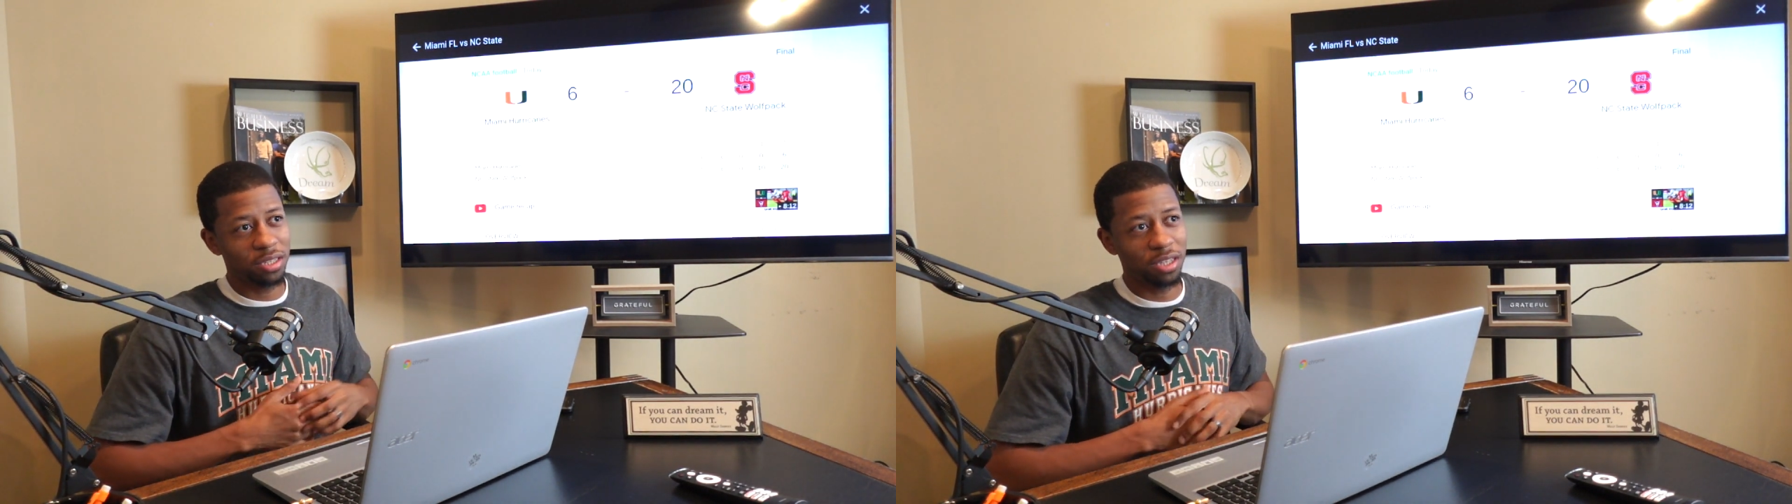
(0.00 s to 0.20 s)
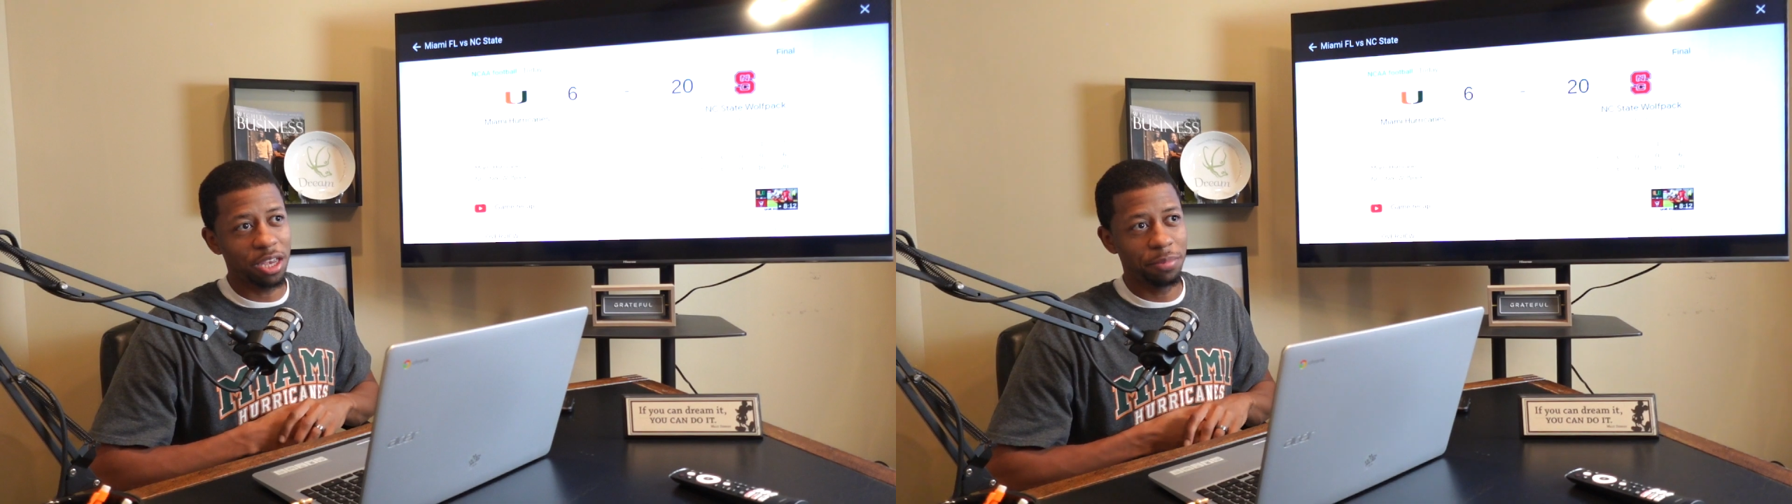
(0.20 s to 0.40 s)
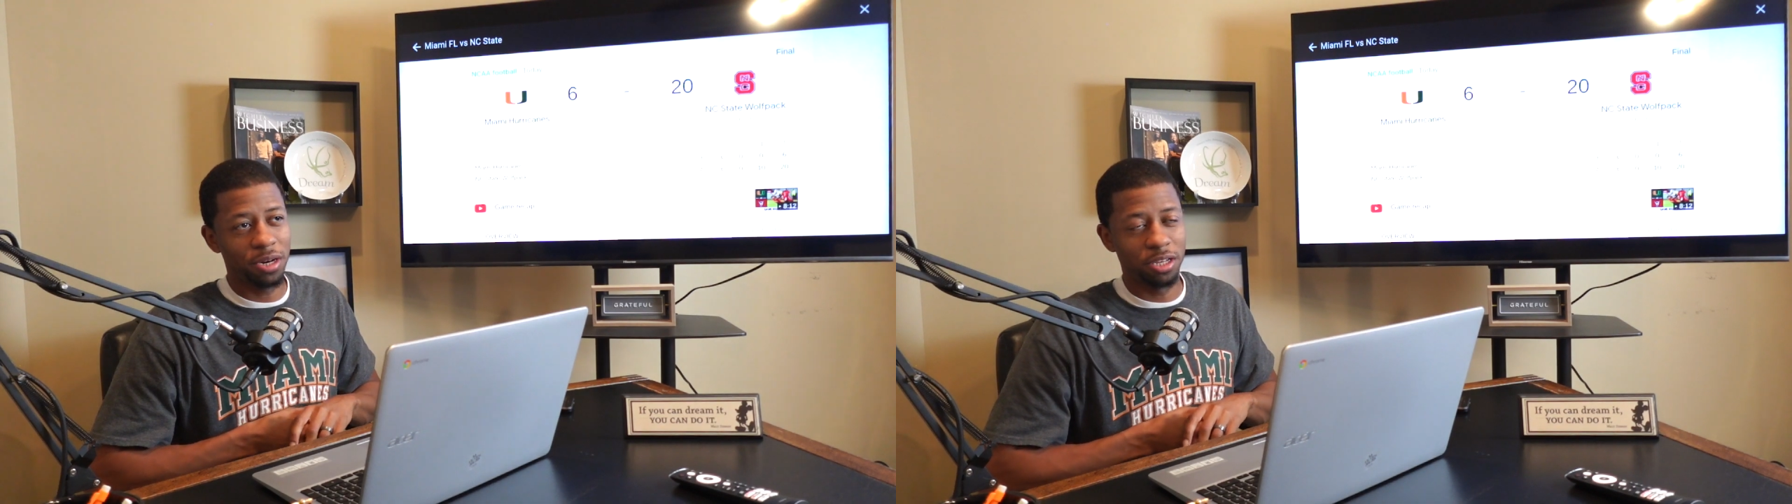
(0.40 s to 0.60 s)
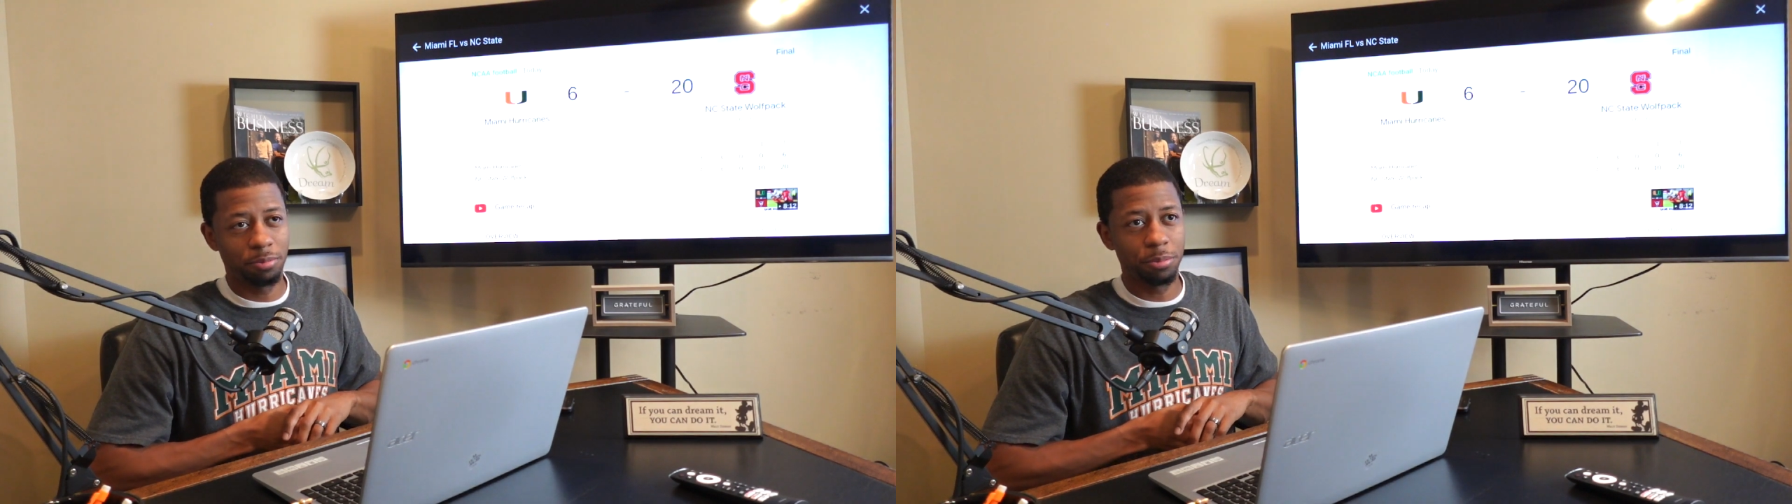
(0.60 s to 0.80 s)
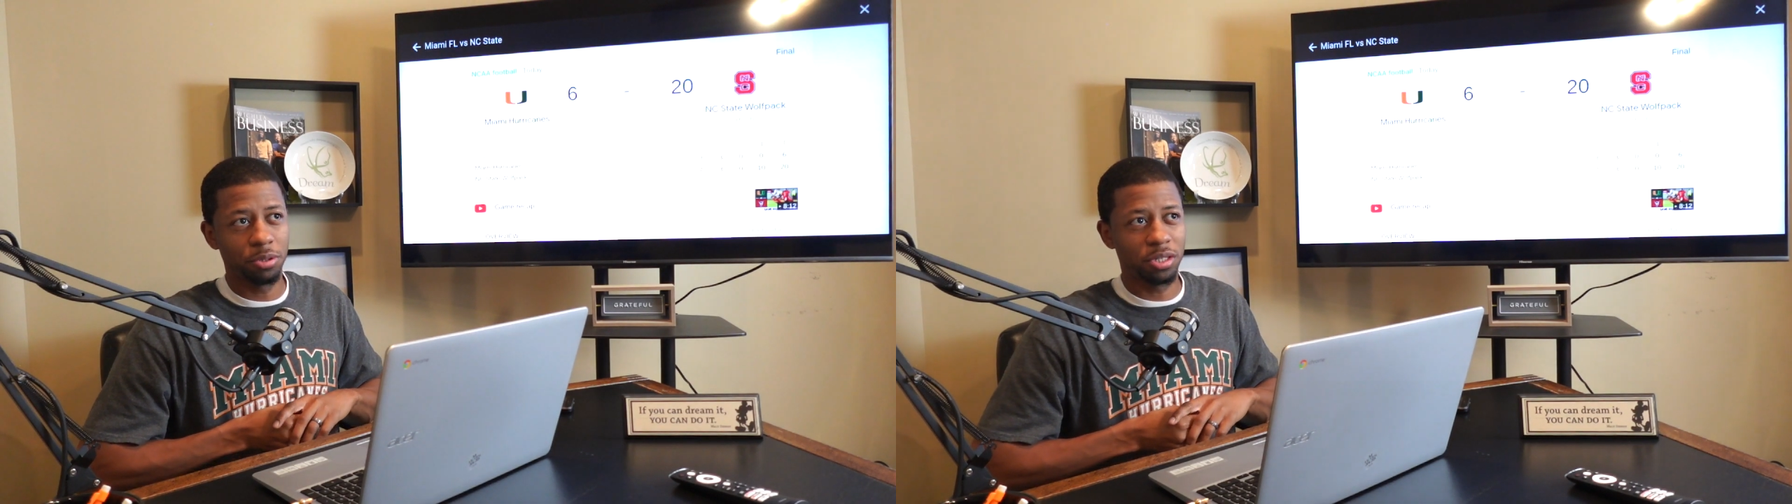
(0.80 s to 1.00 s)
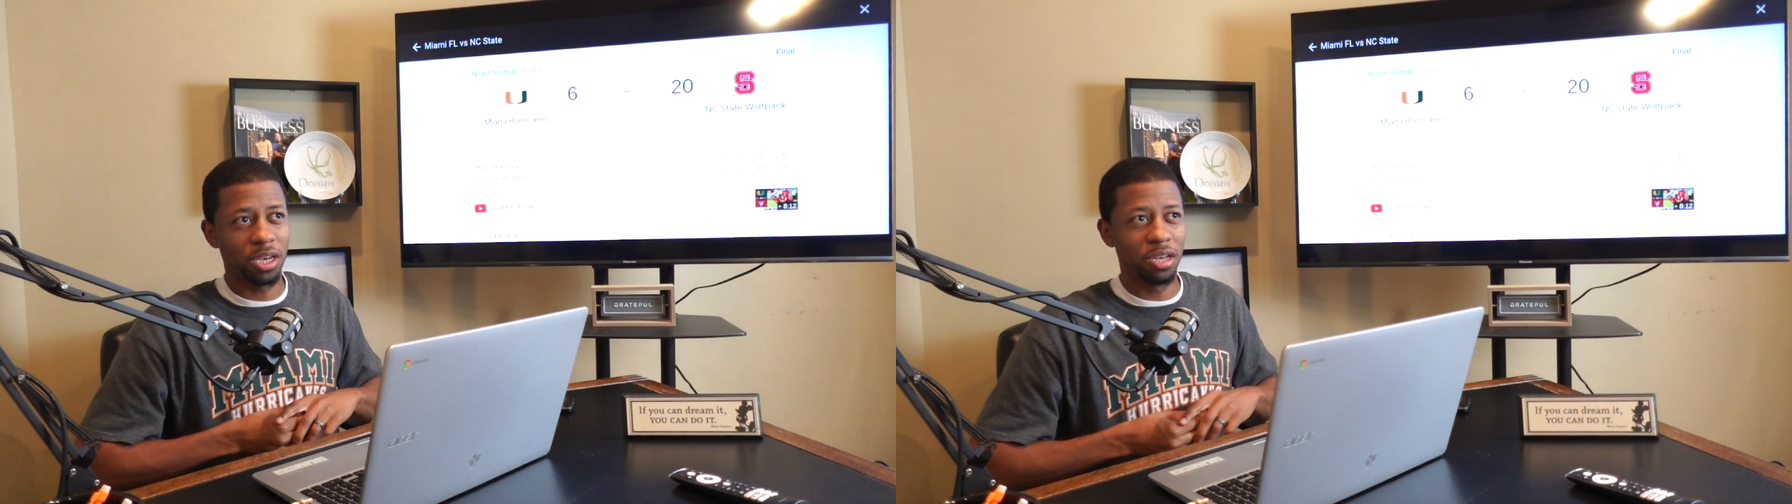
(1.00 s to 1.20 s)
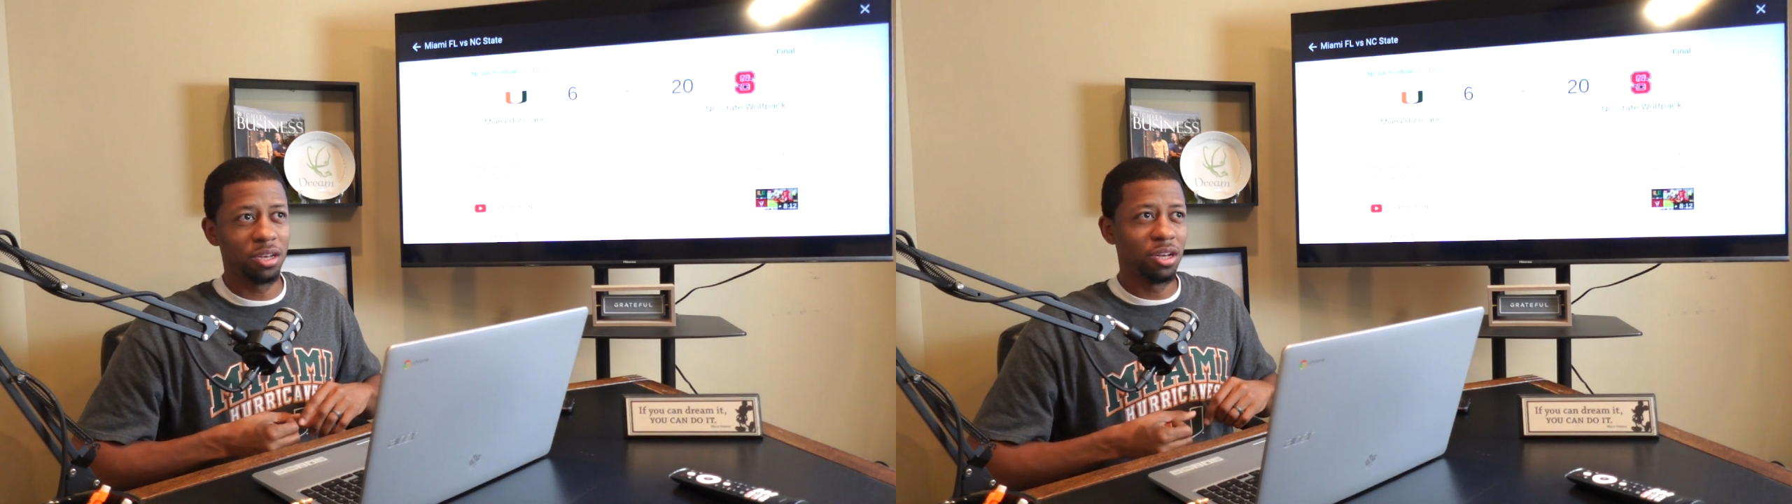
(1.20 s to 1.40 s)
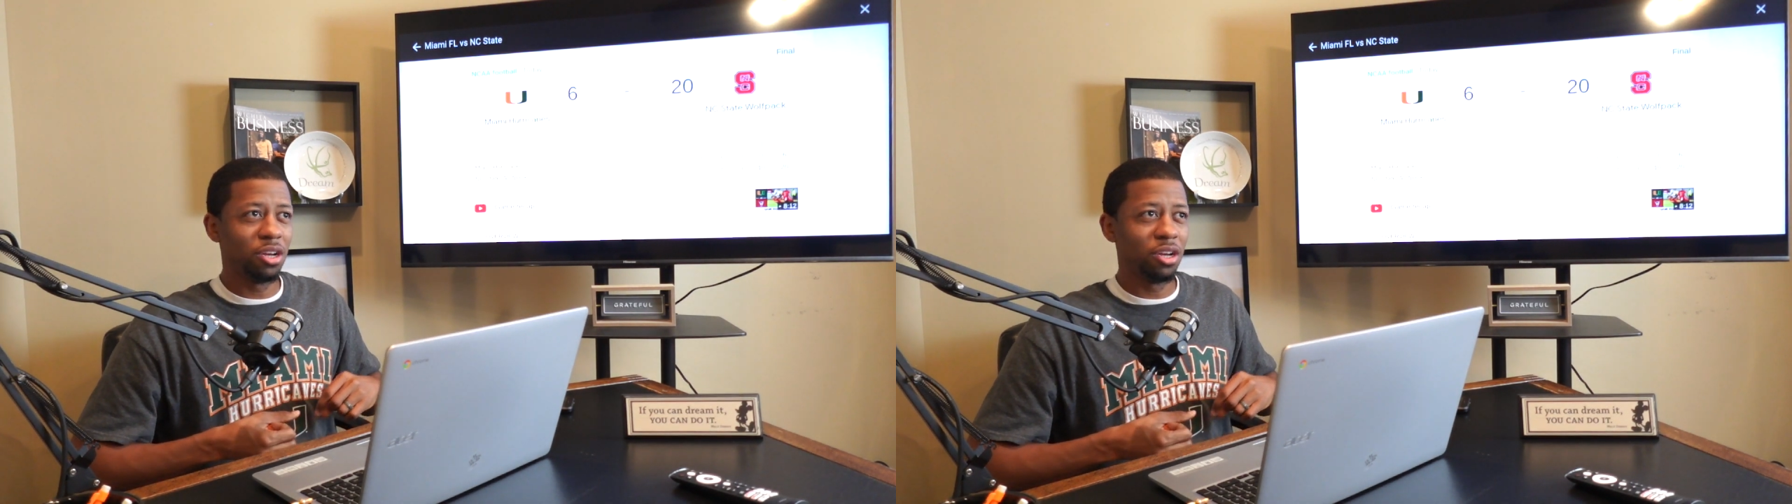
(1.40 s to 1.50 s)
statement is people say,